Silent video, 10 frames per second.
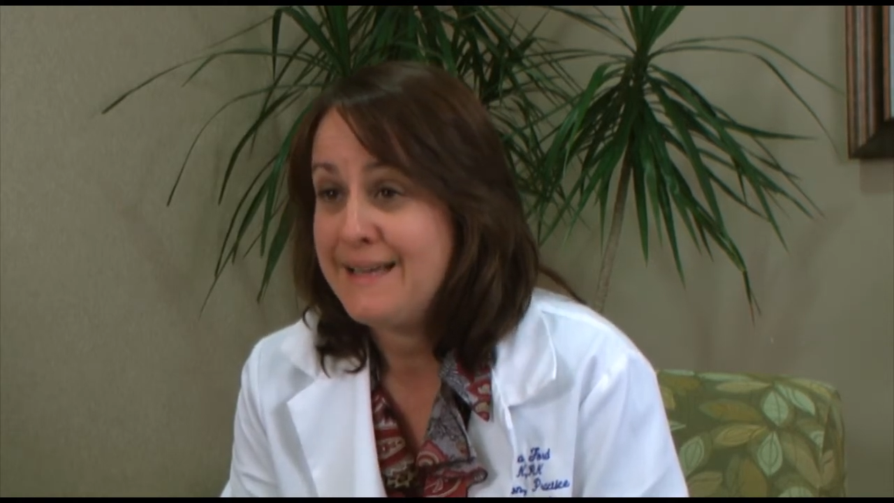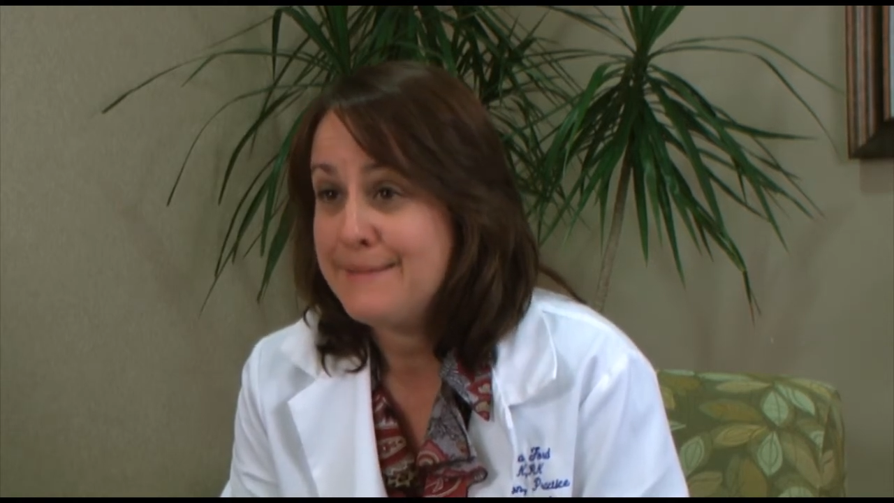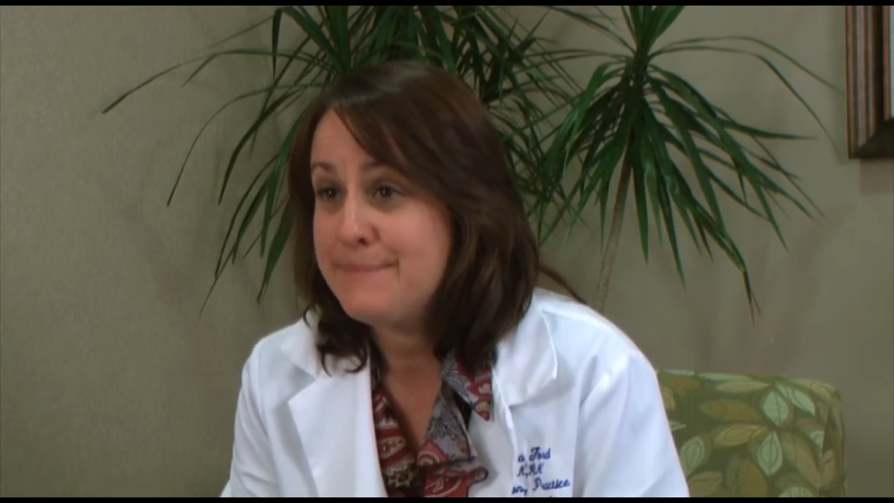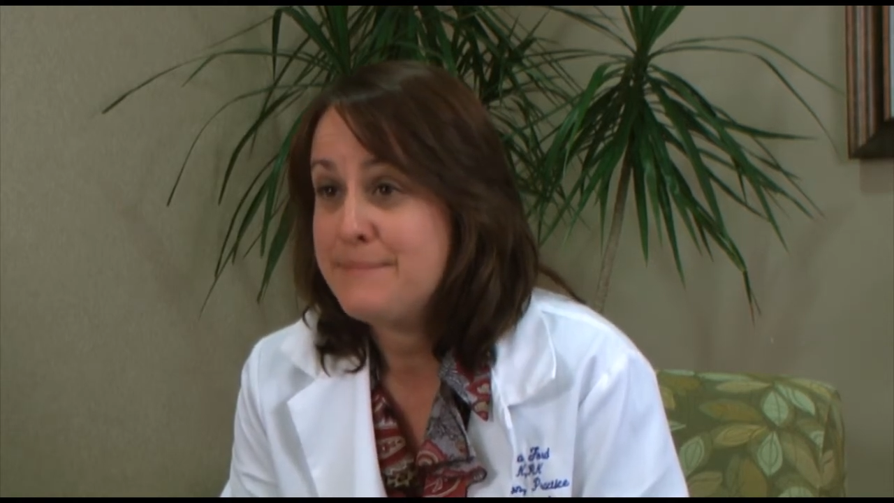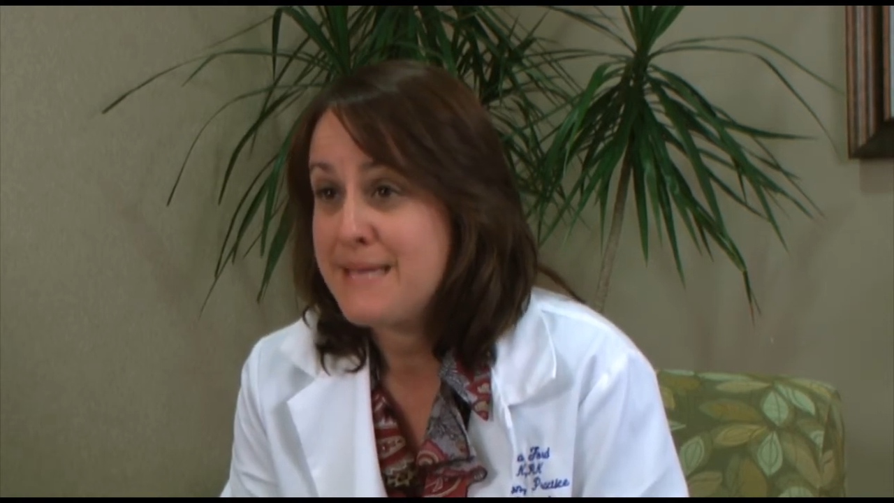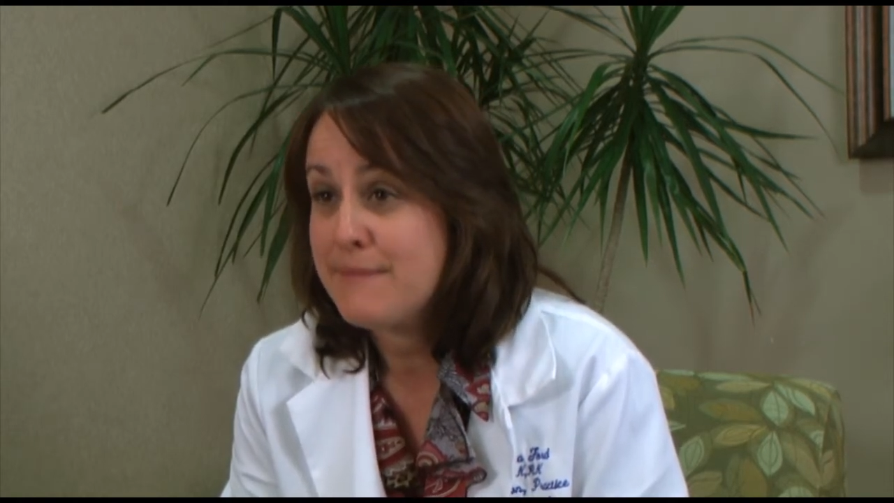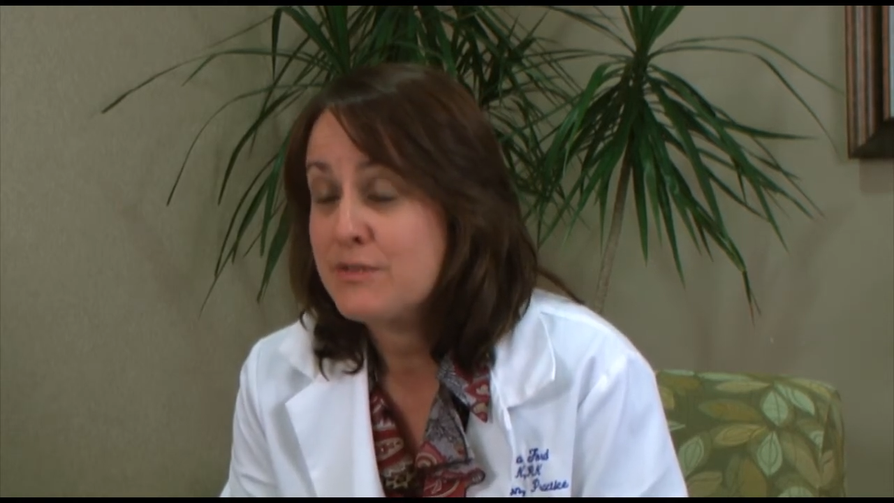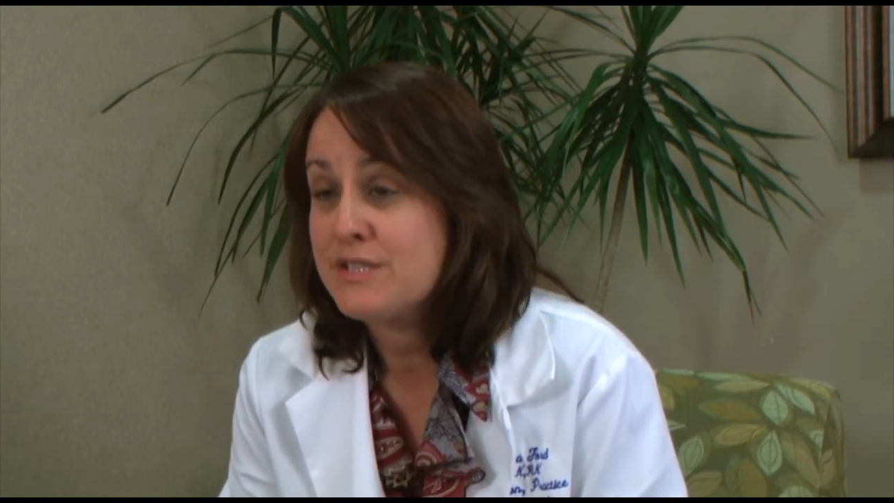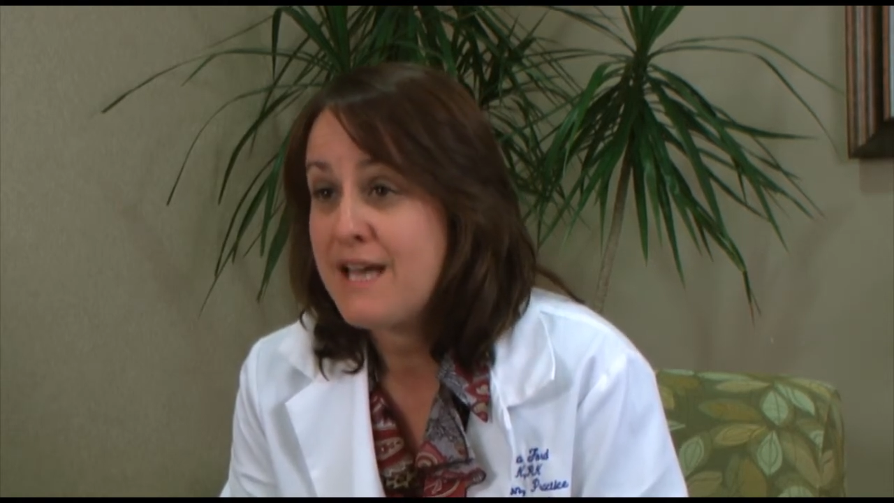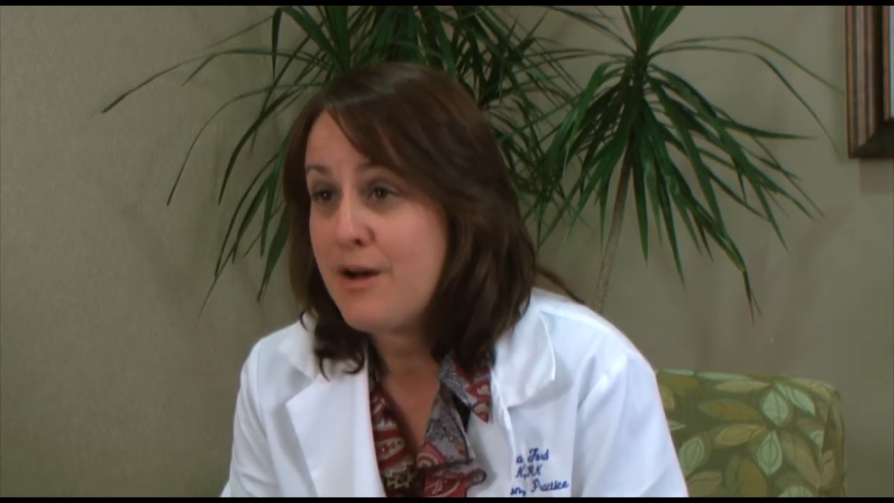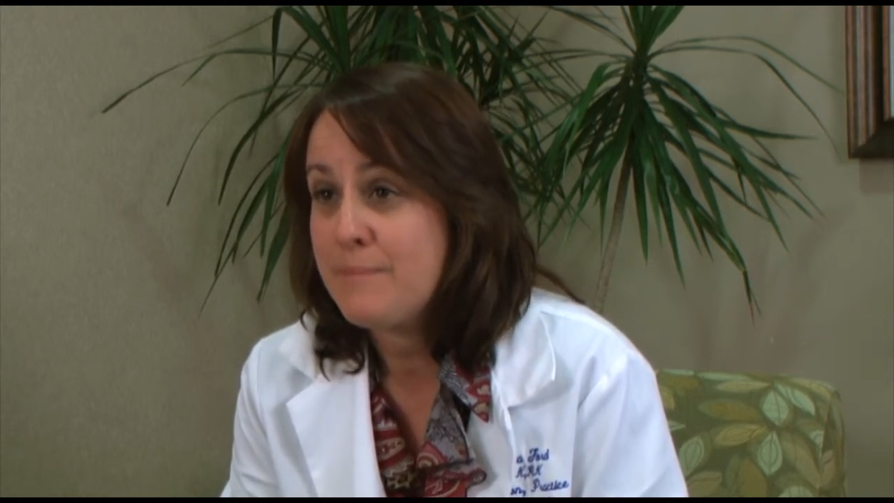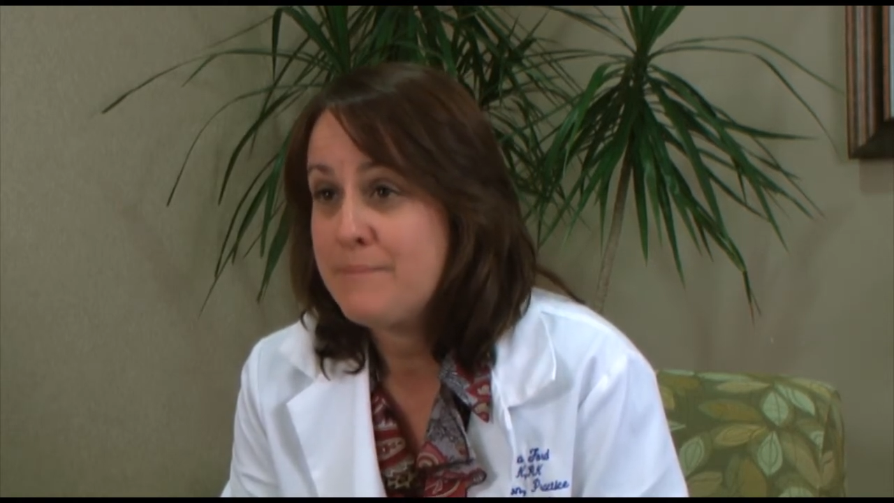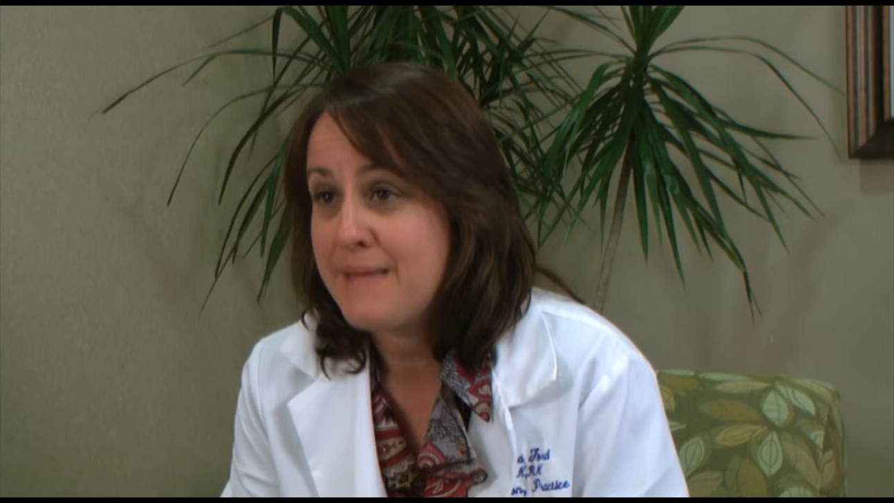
and be able to help